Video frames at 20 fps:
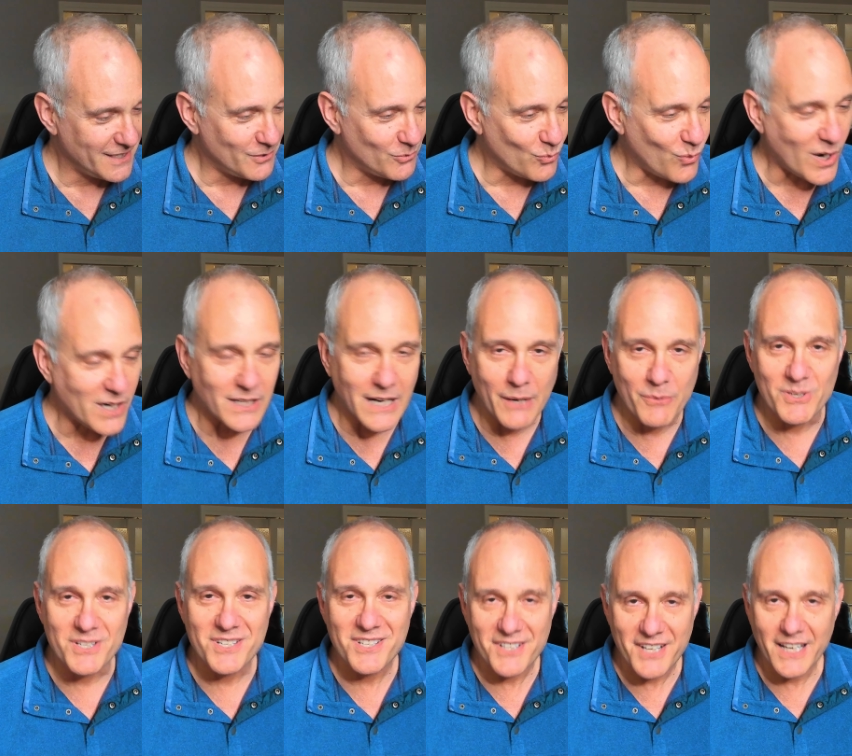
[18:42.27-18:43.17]
While I
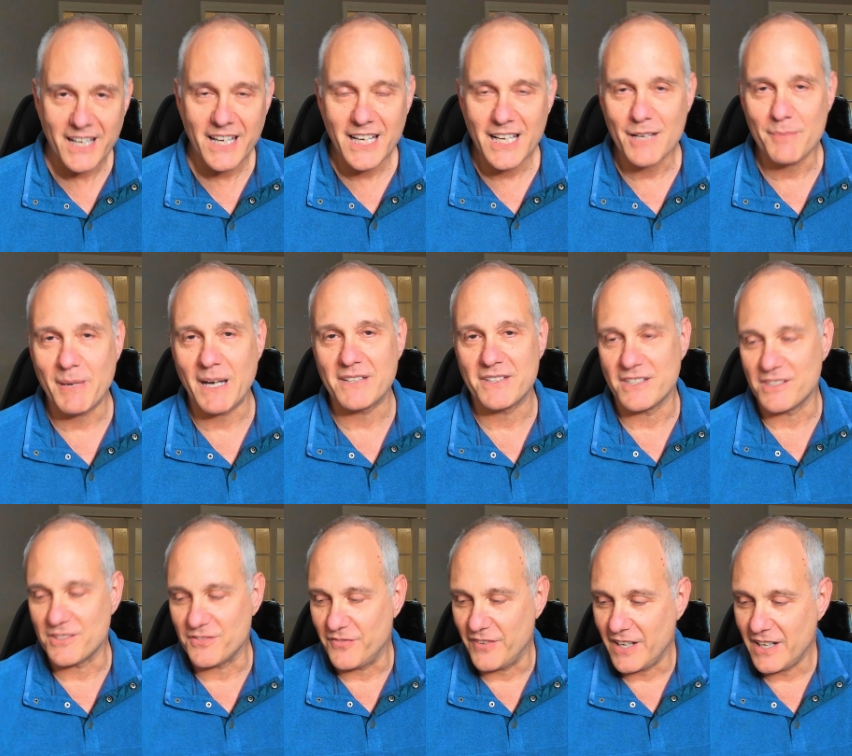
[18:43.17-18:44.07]
was thinking about
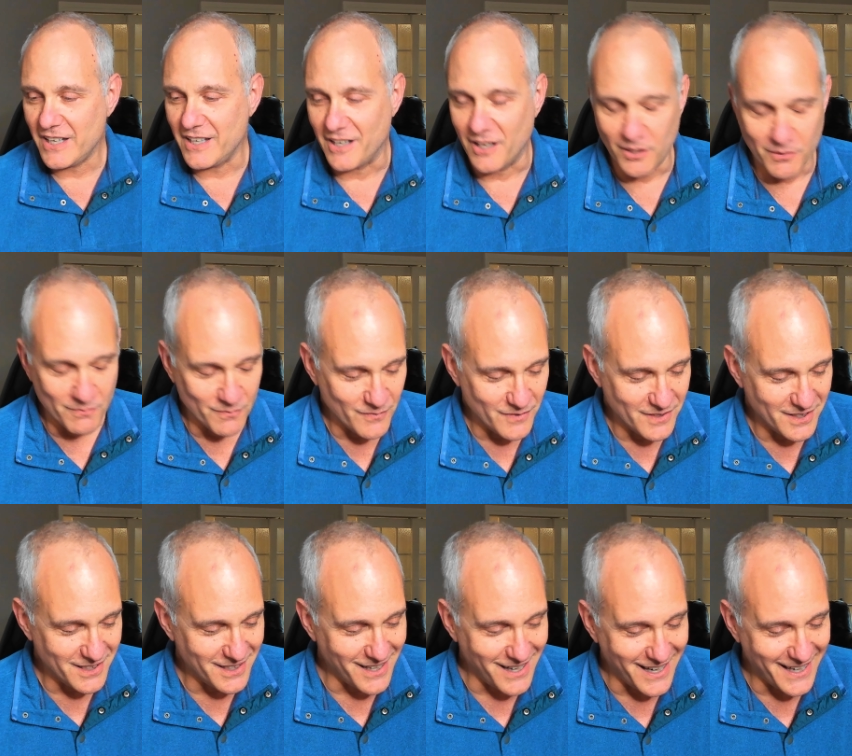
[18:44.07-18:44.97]
this video,
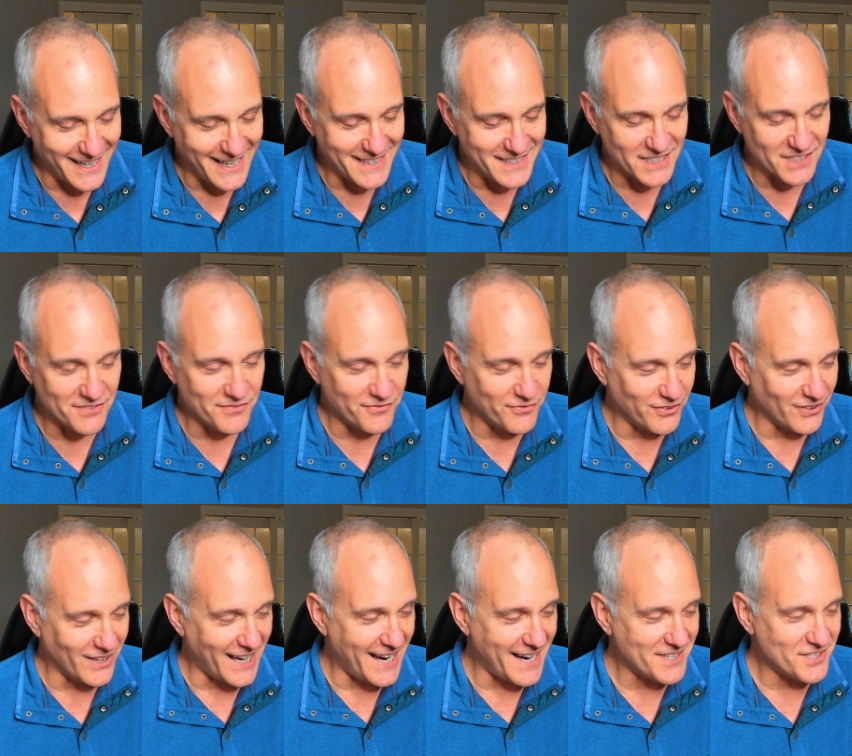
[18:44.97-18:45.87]
I had this
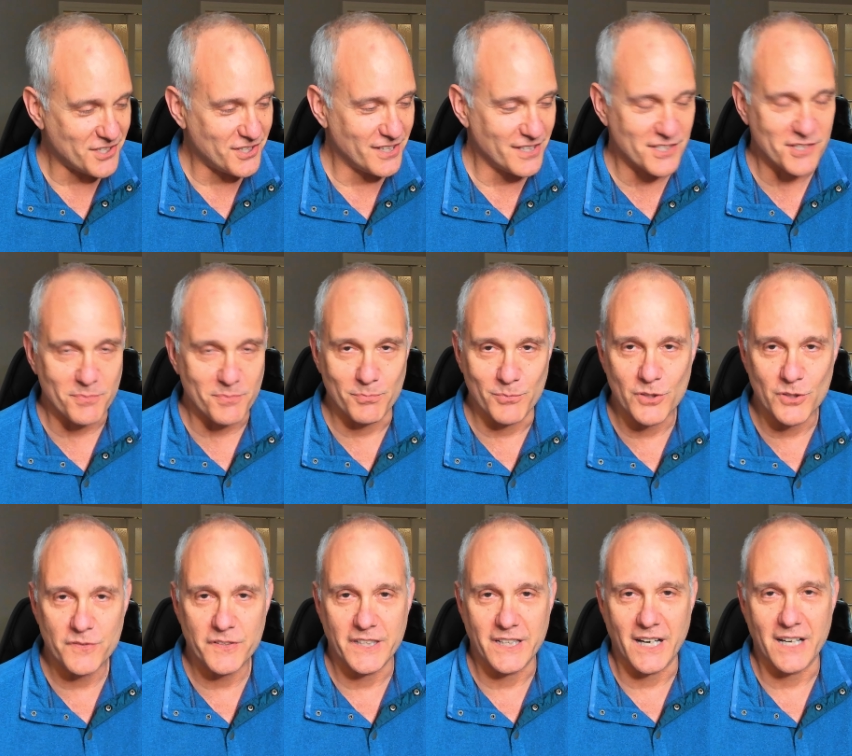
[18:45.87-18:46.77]
flash to this
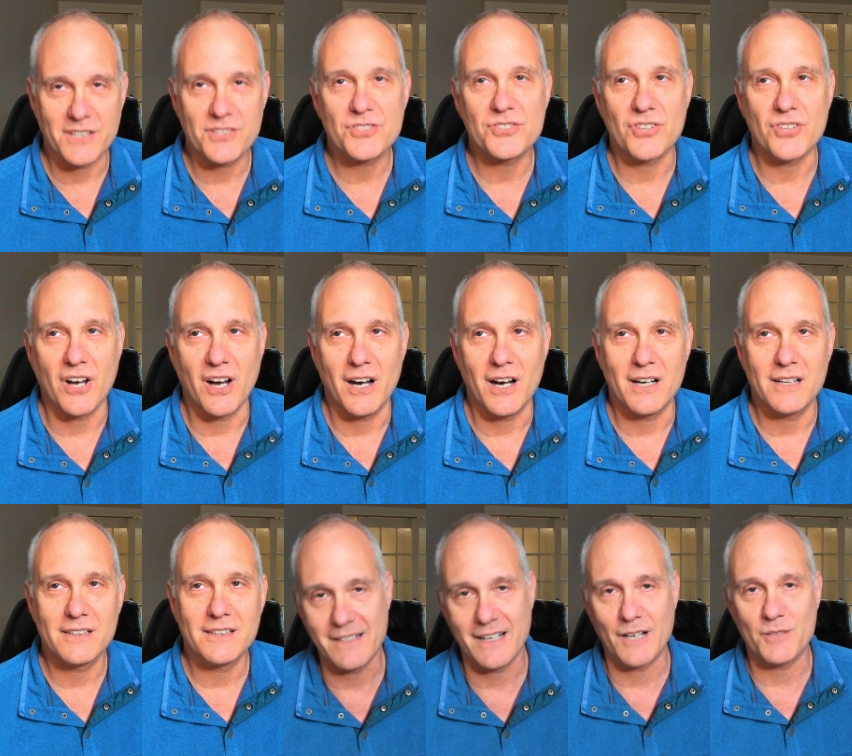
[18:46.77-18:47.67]
movie I saw.
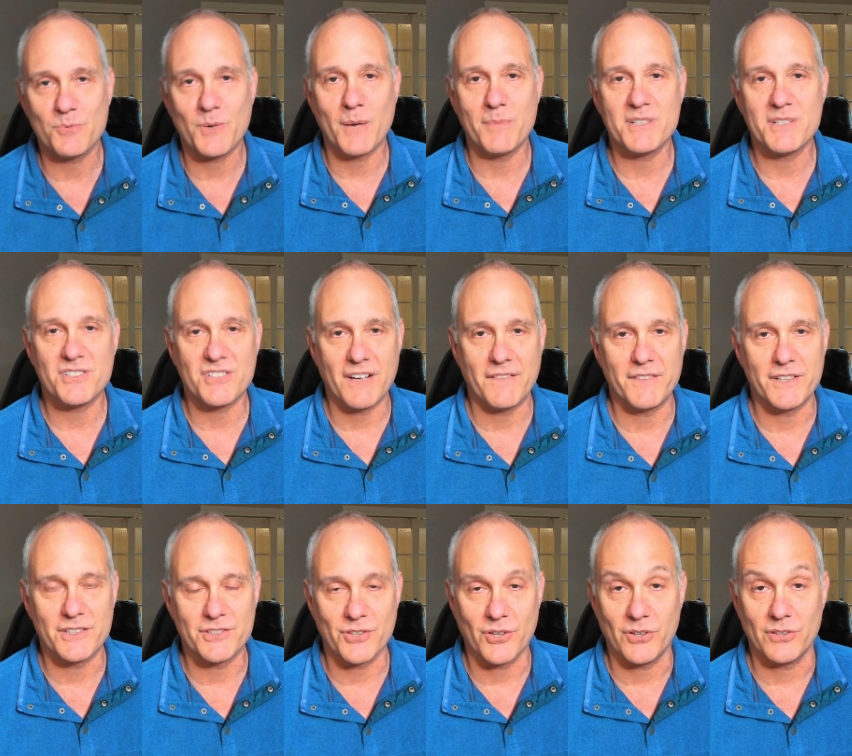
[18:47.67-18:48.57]
I was probably seven
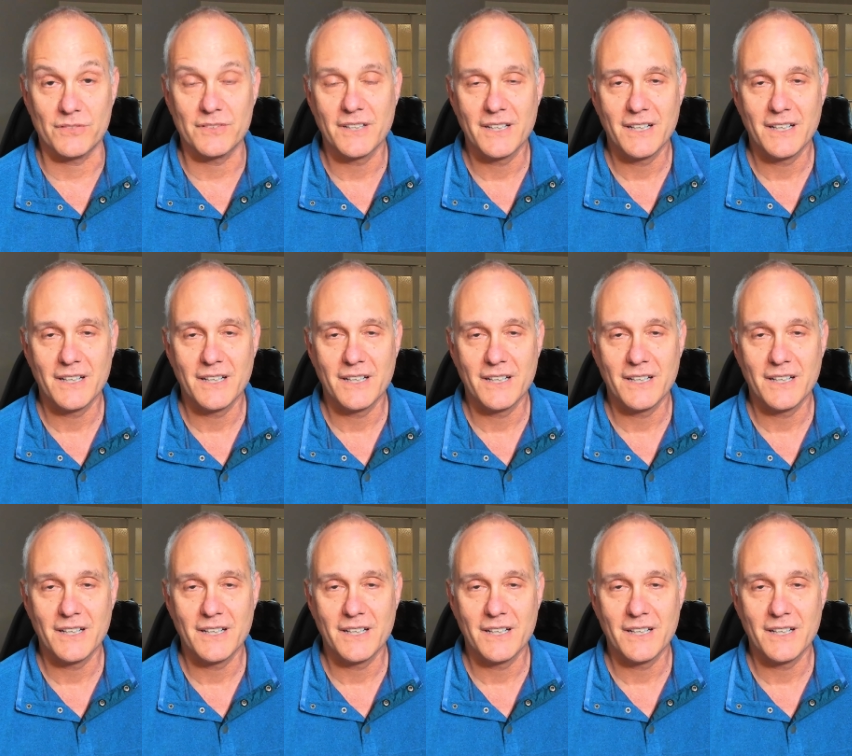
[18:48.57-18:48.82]
years old.